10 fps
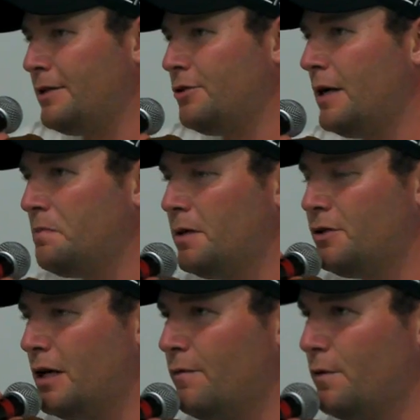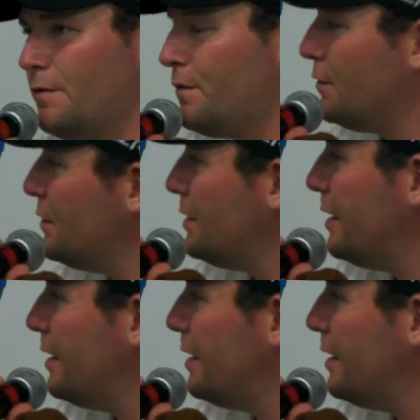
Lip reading: striped my drive on the first,